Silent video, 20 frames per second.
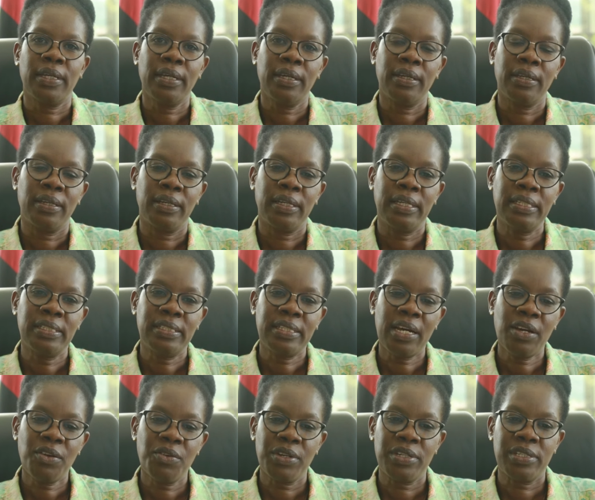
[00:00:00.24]
Okay,
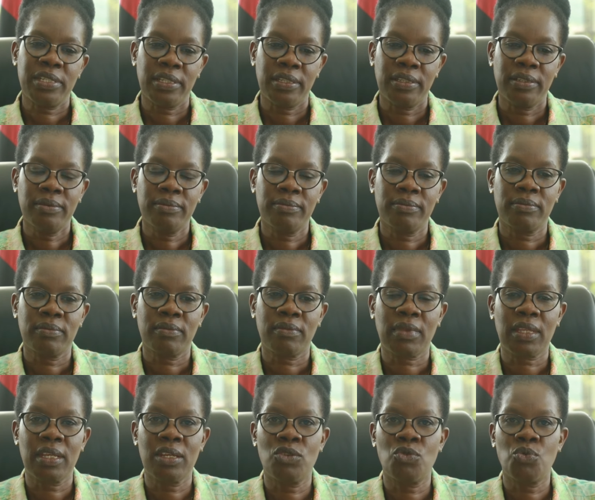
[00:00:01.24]
integrity
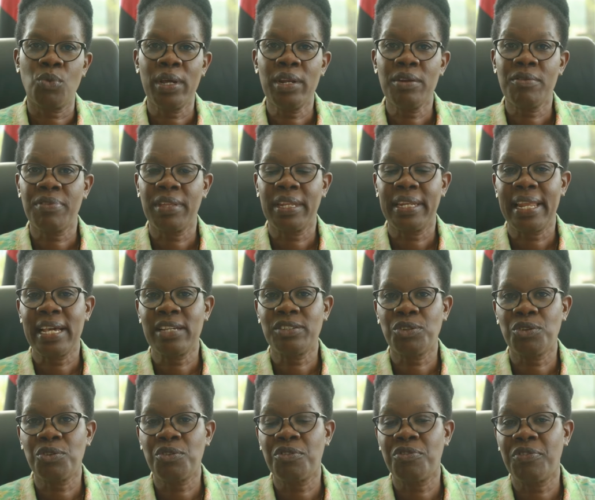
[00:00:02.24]
is one of the
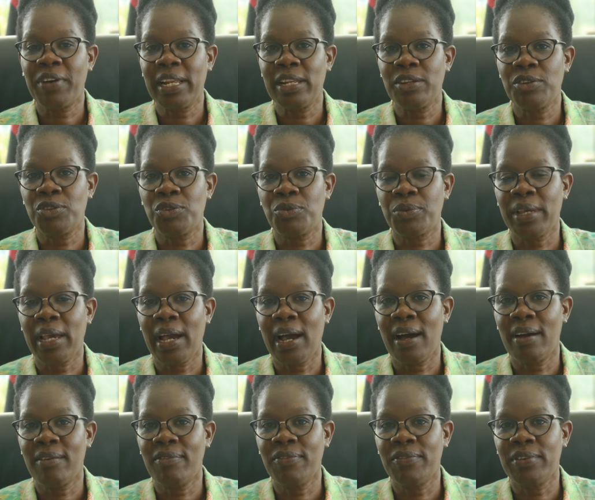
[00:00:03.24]
national values we
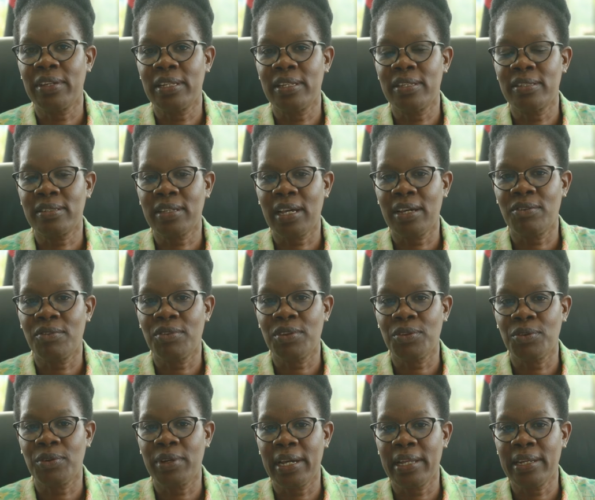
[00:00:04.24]
have in this
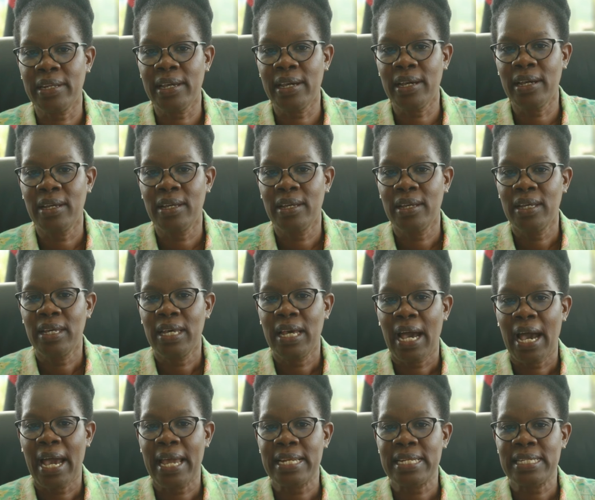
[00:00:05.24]
country, Uganda,
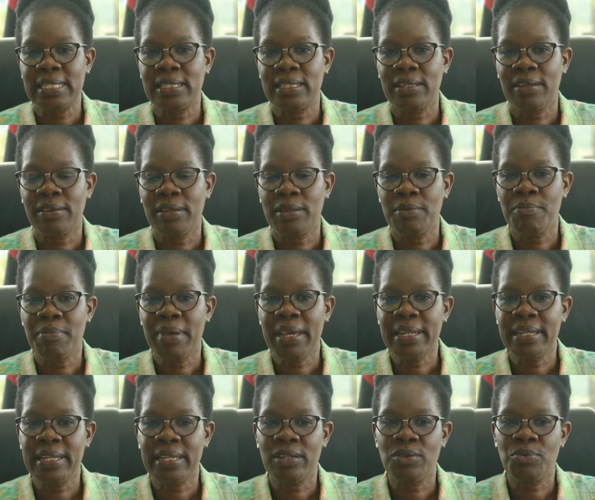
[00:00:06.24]
and is uh,
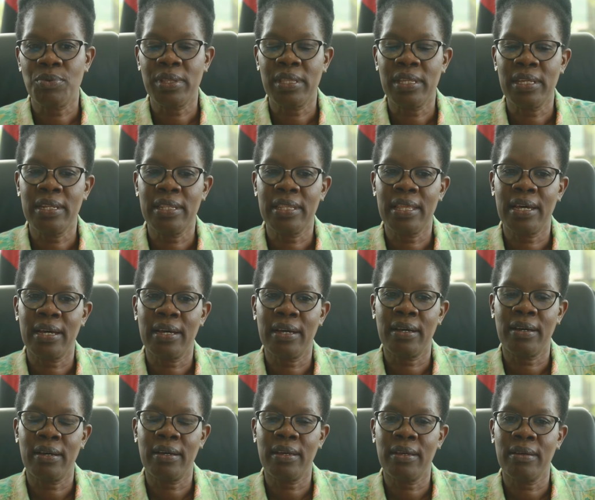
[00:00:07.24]
embedded within
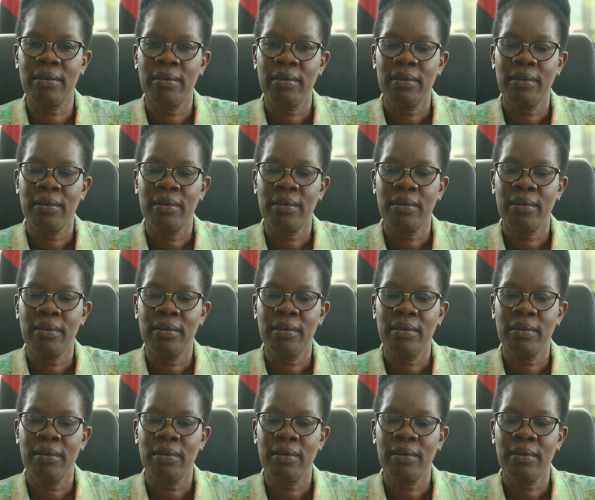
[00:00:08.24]
the,